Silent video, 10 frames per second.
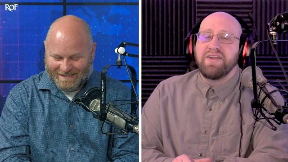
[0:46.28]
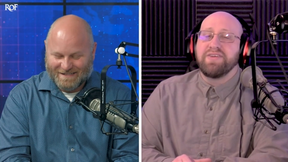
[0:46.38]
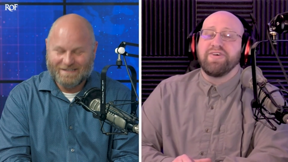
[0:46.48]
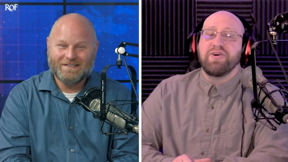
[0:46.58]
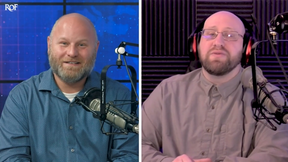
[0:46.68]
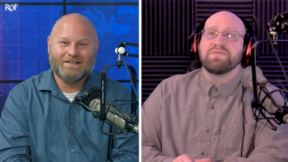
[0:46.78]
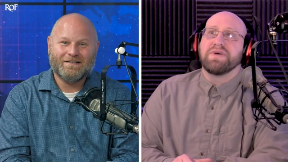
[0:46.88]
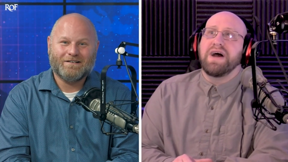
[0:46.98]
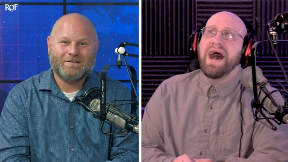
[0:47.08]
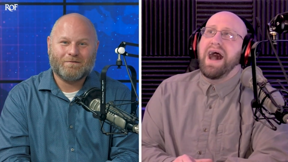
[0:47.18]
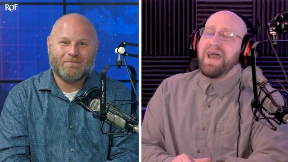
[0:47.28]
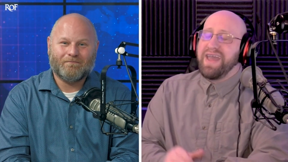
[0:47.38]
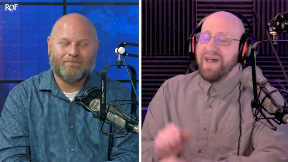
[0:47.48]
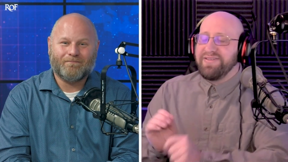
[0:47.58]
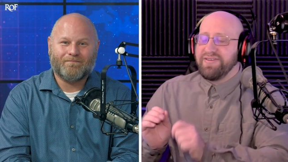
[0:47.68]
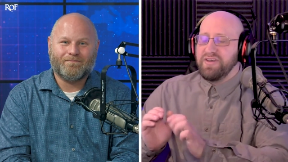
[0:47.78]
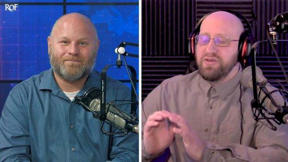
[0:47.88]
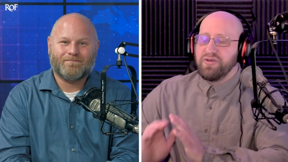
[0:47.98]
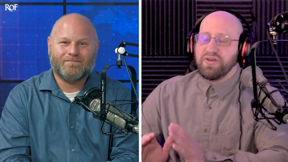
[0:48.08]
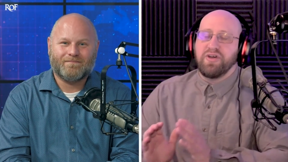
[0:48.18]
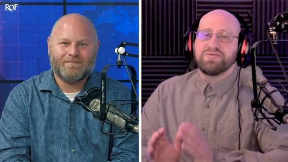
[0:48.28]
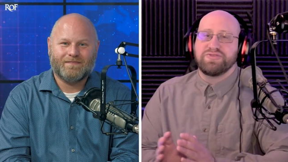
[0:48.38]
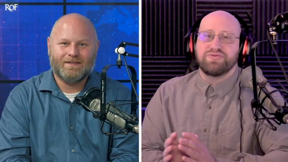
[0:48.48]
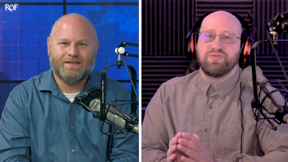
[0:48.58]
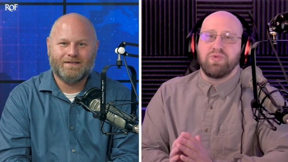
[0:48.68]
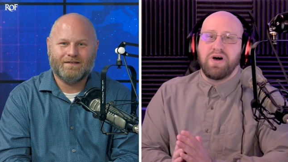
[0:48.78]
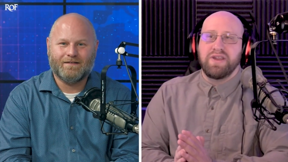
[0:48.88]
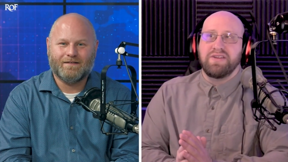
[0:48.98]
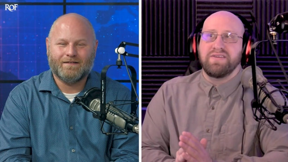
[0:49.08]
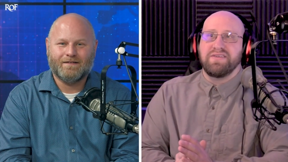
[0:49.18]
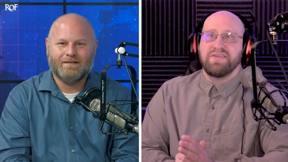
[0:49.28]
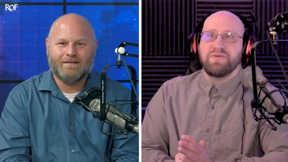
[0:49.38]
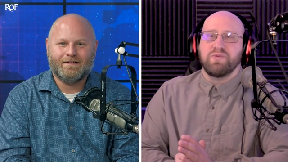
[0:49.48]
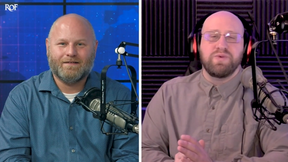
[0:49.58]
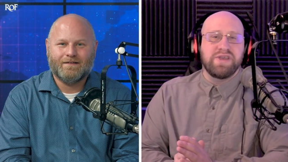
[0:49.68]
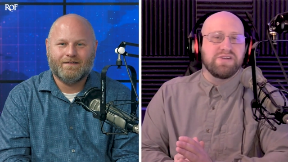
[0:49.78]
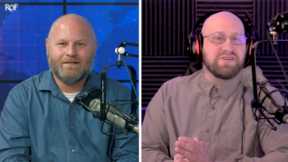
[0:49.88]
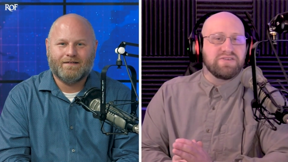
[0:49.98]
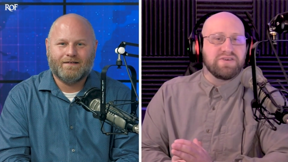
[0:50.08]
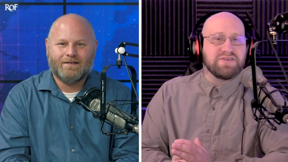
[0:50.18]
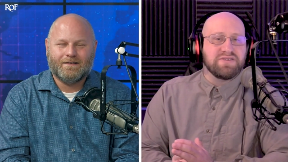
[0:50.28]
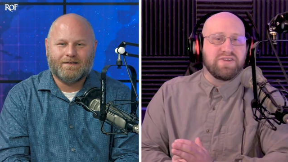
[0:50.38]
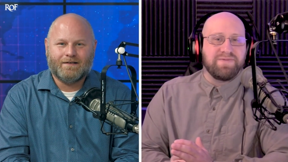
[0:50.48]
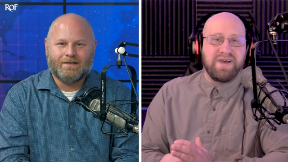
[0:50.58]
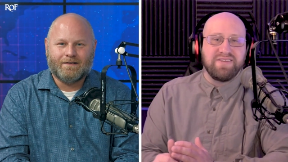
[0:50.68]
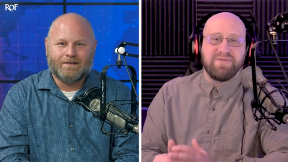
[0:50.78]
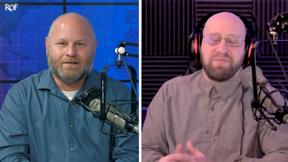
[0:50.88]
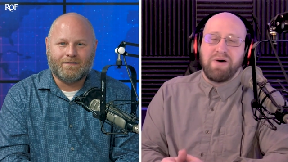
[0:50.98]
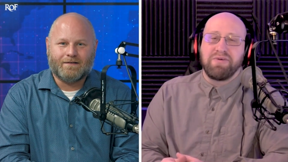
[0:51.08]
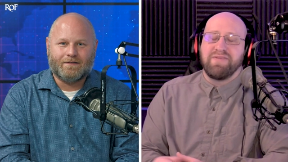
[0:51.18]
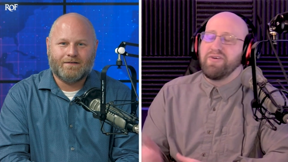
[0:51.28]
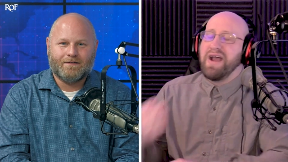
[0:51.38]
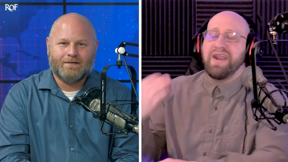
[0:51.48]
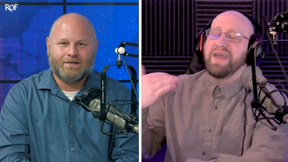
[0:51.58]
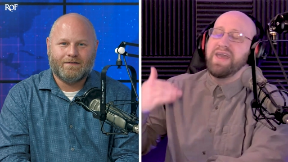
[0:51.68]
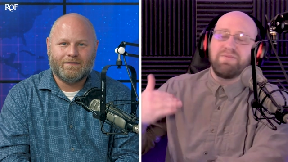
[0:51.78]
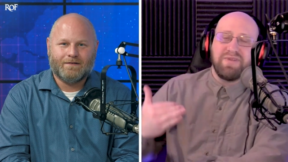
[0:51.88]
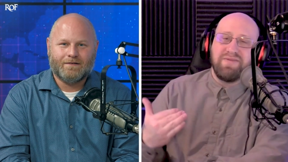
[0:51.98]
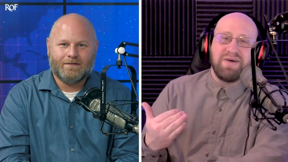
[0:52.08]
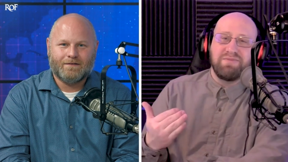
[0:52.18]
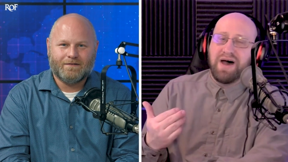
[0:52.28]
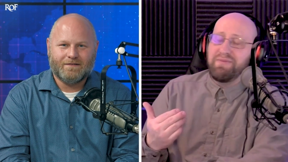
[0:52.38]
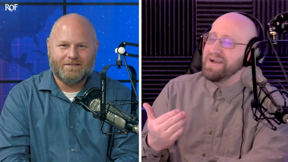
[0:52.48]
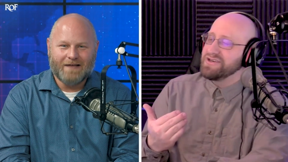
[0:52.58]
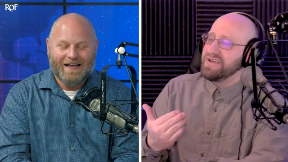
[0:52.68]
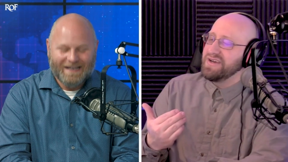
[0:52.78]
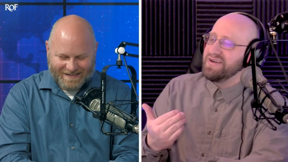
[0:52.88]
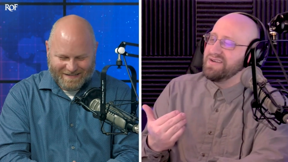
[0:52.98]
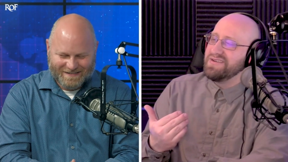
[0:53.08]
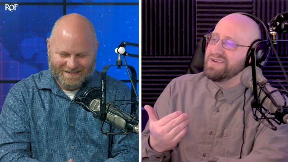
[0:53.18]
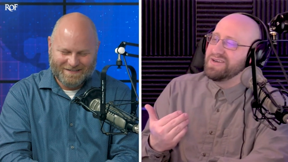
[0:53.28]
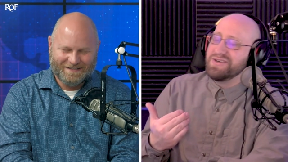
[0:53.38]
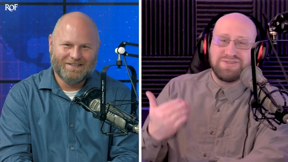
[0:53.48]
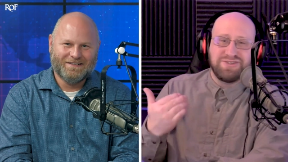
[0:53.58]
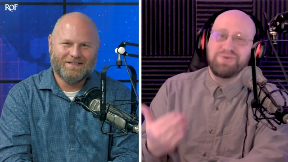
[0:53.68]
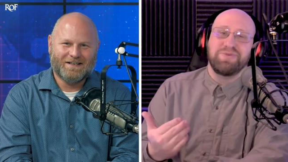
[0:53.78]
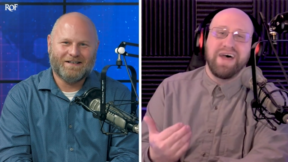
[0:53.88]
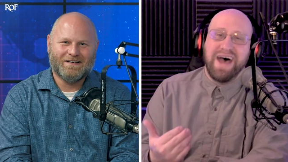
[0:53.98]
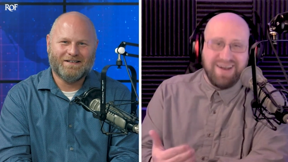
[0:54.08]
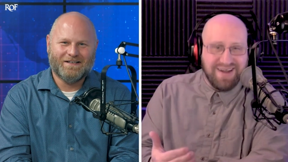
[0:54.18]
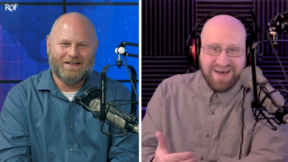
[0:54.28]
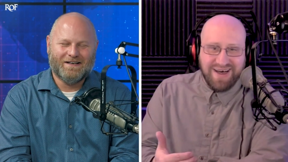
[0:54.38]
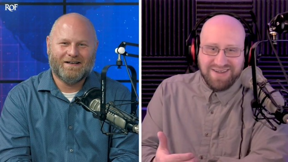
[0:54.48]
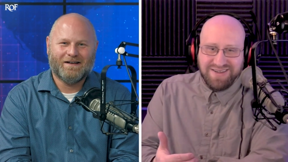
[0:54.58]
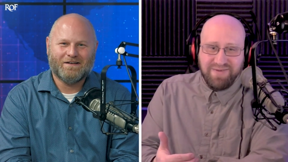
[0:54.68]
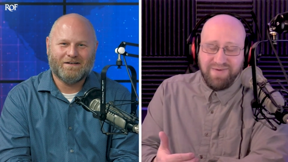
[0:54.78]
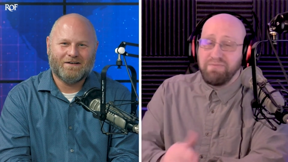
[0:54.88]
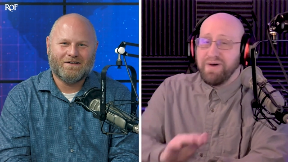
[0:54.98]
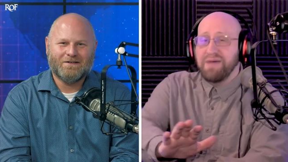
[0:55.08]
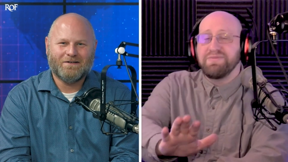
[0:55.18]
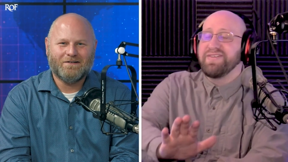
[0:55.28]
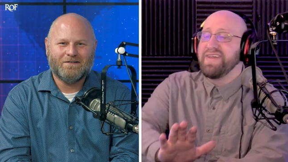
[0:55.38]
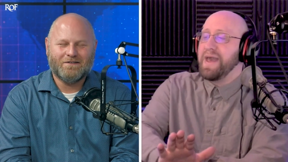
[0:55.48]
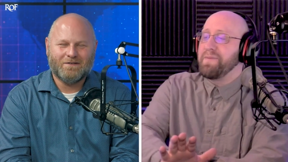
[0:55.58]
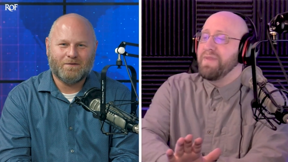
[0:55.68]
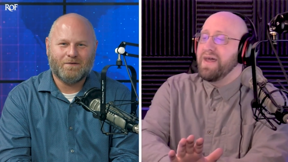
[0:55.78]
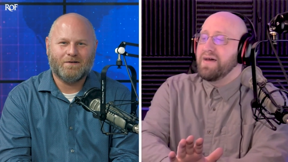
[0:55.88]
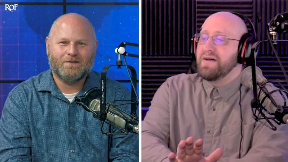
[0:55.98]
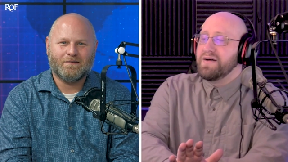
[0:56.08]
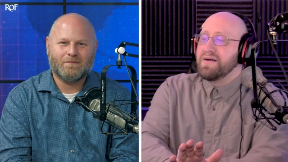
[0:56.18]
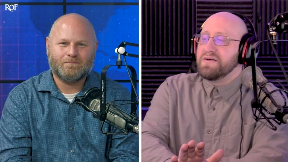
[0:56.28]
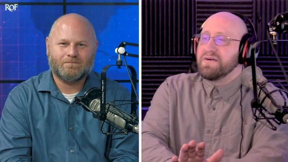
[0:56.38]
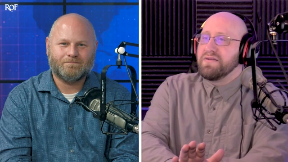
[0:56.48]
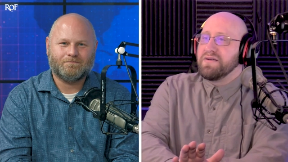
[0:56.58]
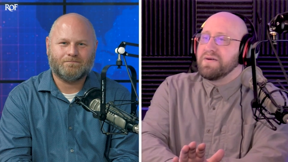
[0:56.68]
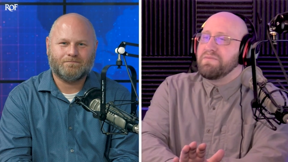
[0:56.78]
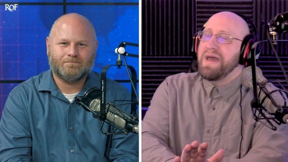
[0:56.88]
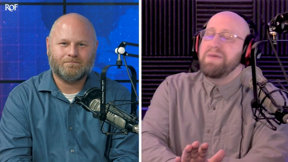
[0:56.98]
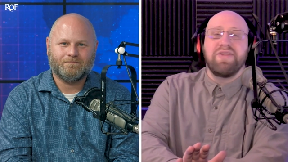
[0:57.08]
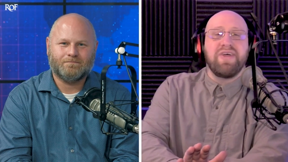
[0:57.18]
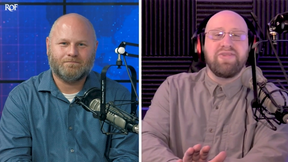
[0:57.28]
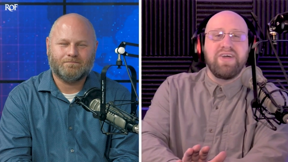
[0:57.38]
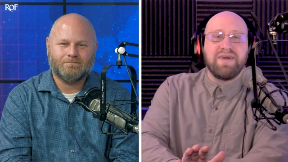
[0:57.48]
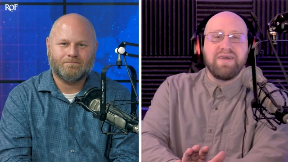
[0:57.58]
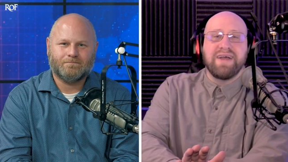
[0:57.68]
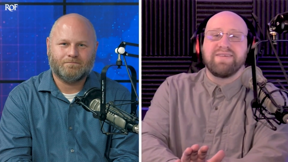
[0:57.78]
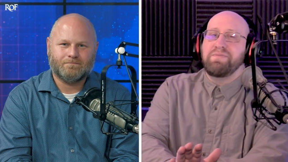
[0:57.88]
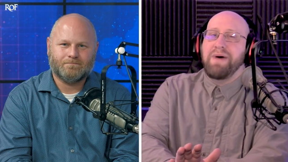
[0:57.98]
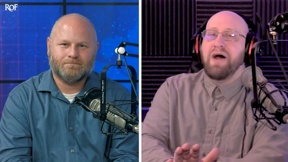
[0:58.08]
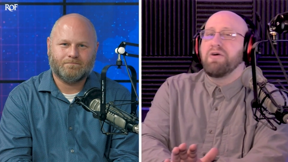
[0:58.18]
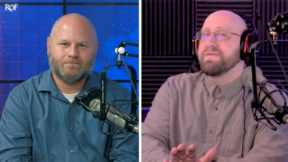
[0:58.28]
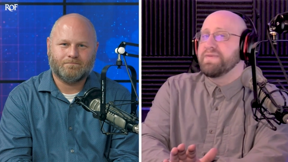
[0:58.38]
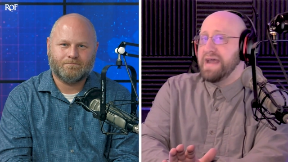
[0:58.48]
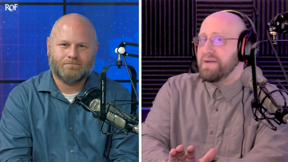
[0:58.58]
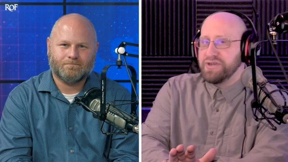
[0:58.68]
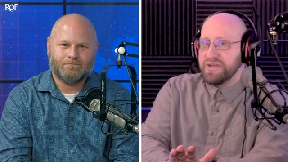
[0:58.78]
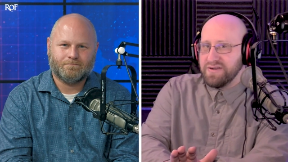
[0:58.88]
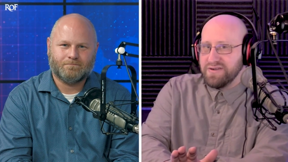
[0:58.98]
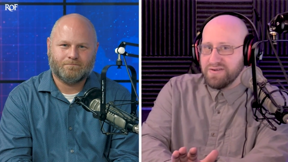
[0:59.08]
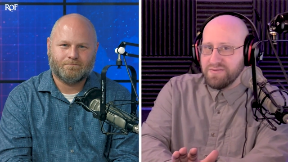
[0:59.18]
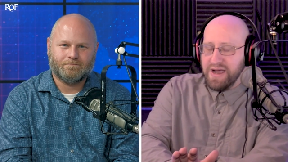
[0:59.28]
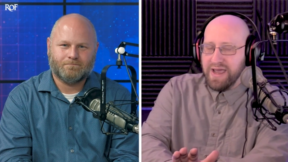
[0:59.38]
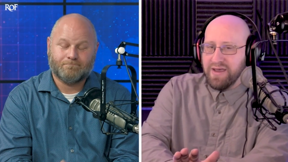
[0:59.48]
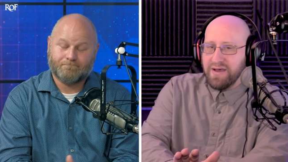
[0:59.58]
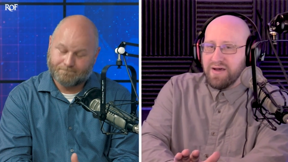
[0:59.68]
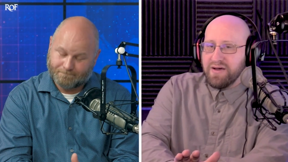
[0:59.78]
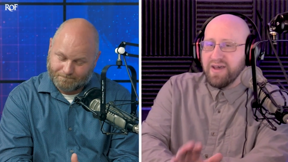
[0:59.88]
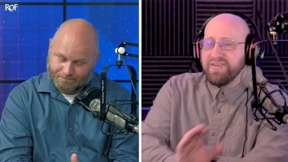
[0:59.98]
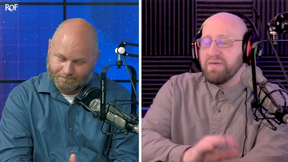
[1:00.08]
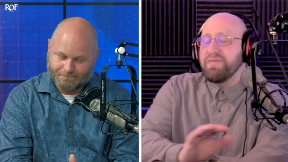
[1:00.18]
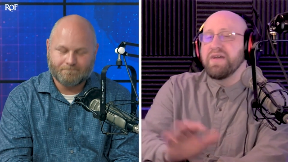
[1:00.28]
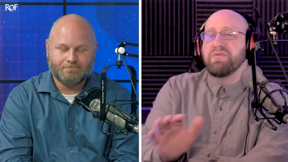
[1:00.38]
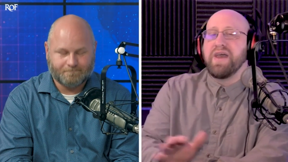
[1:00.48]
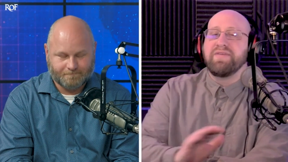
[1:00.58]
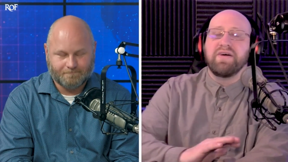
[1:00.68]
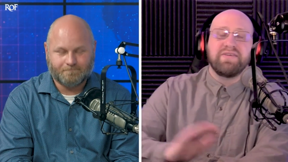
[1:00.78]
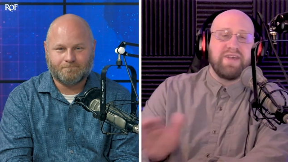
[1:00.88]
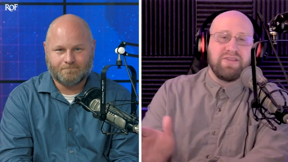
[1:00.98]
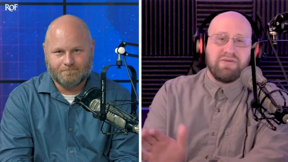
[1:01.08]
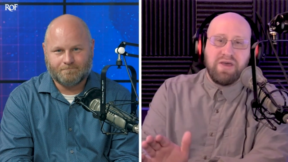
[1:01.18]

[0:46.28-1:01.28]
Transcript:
Speaker 1: And so I guess you could go to one weird defense of Republican vote, and I can't believe I'm I'm actually gonna do that. Uh, def- but I'm just saying, maybe they think that's the power of redemption, right? That's something that we have to understand the